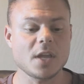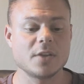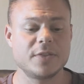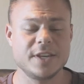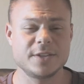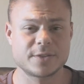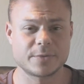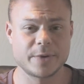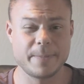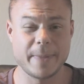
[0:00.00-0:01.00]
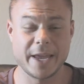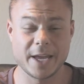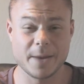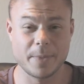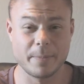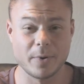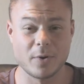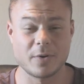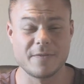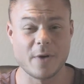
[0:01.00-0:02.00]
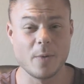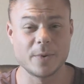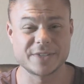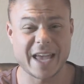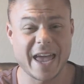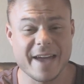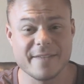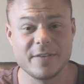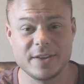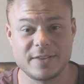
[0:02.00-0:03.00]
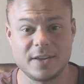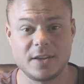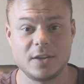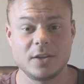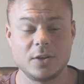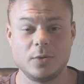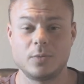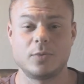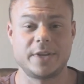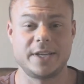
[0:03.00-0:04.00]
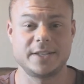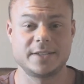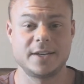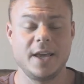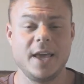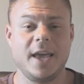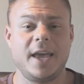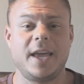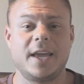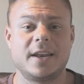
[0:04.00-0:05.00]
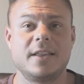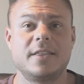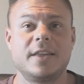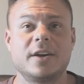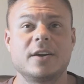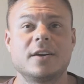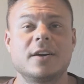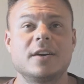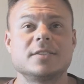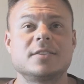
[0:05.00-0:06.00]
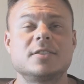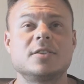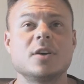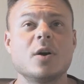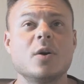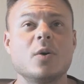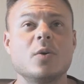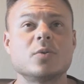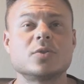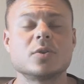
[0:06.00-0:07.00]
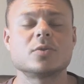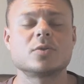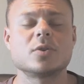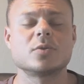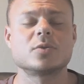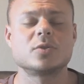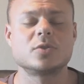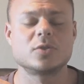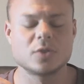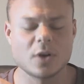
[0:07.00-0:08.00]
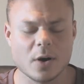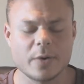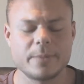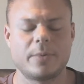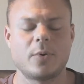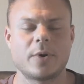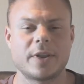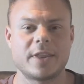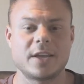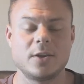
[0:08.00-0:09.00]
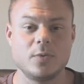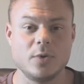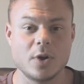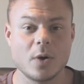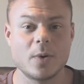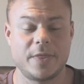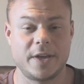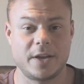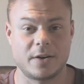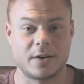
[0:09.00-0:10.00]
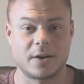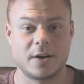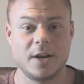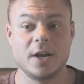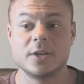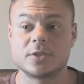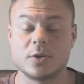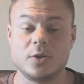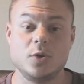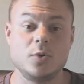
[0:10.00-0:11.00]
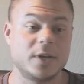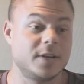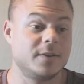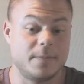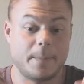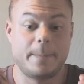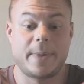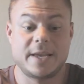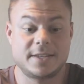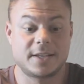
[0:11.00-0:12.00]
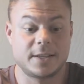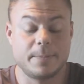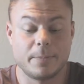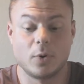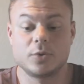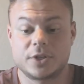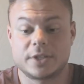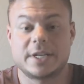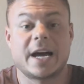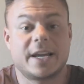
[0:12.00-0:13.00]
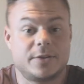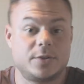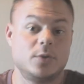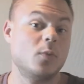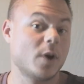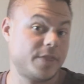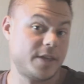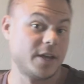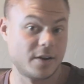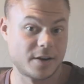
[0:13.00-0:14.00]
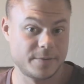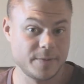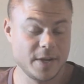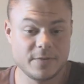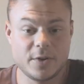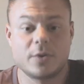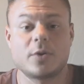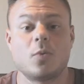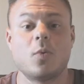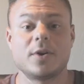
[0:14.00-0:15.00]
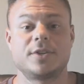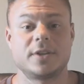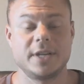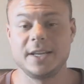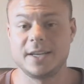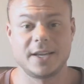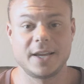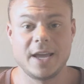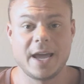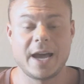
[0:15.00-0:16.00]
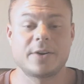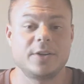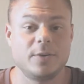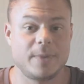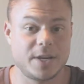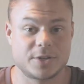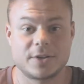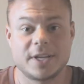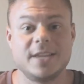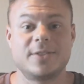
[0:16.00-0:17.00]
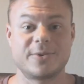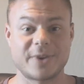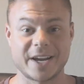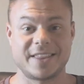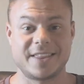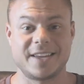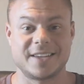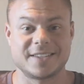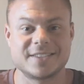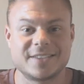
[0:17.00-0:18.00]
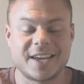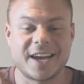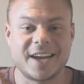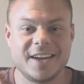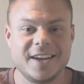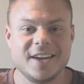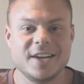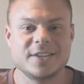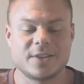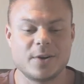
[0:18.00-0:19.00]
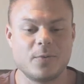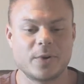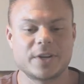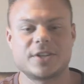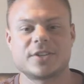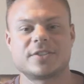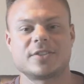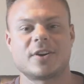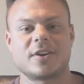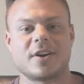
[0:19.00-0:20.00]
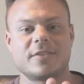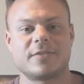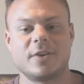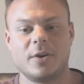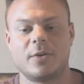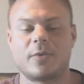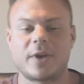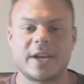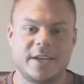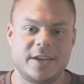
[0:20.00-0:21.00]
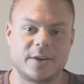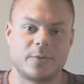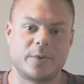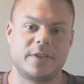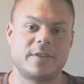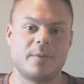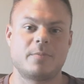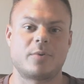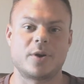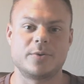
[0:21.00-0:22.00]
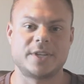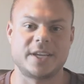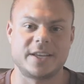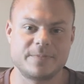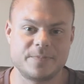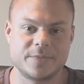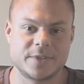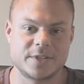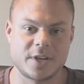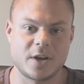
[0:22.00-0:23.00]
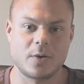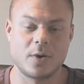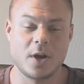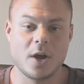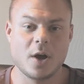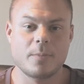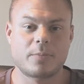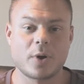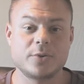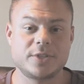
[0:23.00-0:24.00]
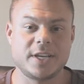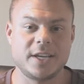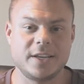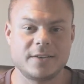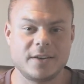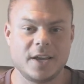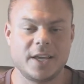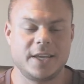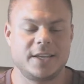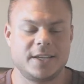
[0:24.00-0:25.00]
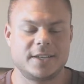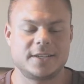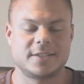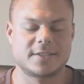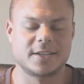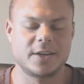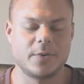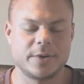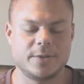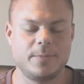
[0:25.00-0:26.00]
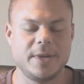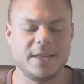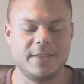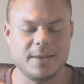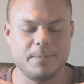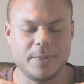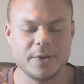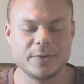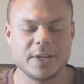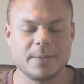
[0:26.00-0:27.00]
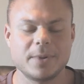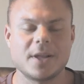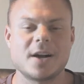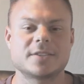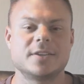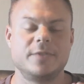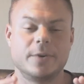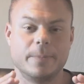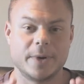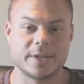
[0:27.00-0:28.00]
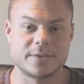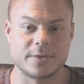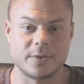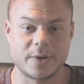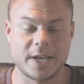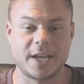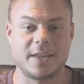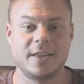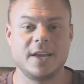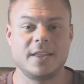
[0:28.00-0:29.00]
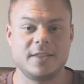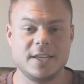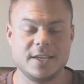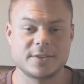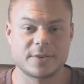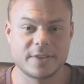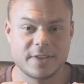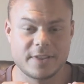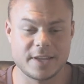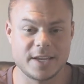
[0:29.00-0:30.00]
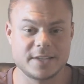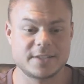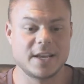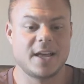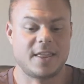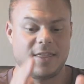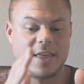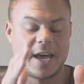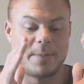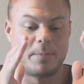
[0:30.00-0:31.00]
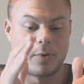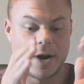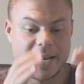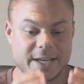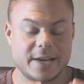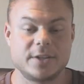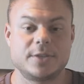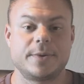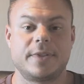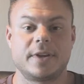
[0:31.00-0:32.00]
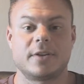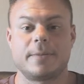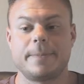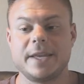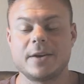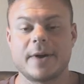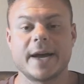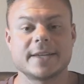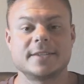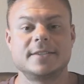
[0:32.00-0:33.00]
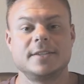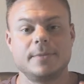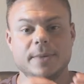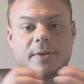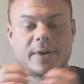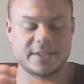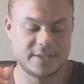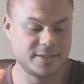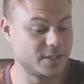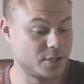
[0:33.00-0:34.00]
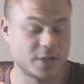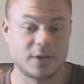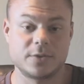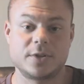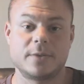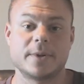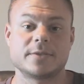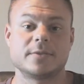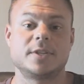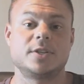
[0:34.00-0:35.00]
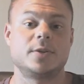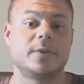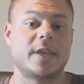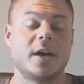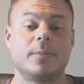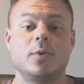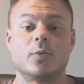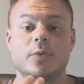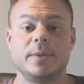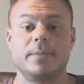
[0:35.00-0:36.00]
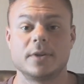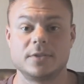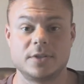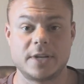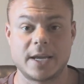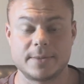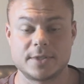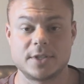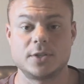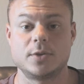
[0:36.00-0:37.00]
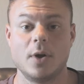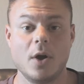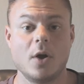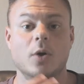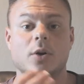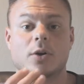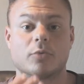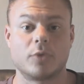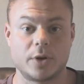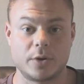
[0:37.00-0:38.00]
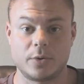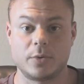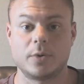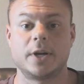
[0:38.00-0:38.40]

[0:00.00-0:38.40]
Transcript: These 3 make up the bulk of almost everything you will eat. And they're so important that you know what they are, so you can basically mold your diet to what they are. If you don't know what you're eating, how can you make sure to eat the right things, okay? So we're gonna just start off right here with protein. So protein is going to be the building blocks of your muscle, okay? These are the things that break down into a thing called amino acids. The amino acids get shuttled to your muscle tissue and they help you rebuild your damaged tissue or grow